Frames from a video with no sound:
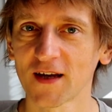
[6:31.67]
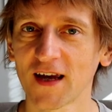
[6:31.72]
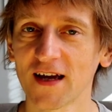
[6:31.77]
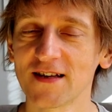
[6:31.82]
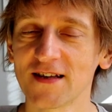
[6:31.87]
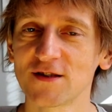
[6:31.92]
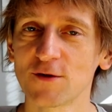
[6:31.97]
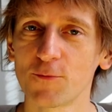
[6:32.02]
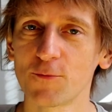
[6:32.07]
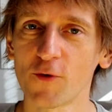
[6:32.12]

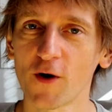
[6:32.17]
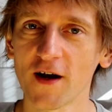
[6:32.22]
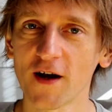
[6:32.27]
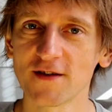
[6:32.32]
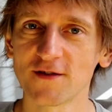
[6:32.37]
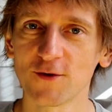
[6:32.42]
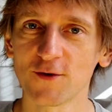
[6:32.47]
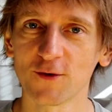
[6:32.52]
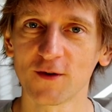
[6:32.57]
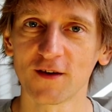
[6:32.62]
can
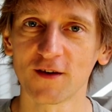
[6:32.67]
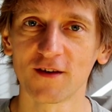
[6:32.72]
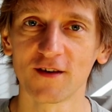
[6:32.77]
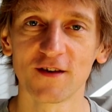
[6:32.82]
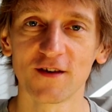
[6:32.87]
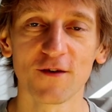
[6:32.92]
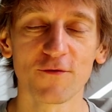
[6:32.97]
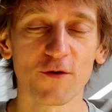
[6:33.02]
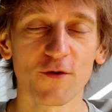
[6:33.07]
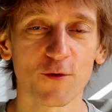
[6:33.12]
surprise you
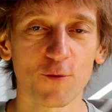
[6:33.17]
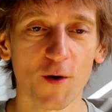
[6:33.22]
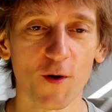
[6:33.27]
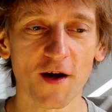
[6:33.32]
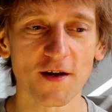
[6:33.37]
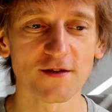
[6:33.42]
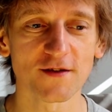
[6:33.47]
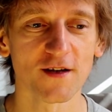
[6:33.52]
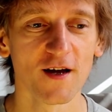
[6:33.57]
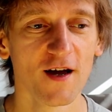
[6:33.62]
in different
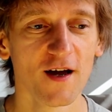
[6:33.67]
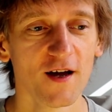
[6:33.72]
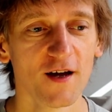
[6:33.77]
ways.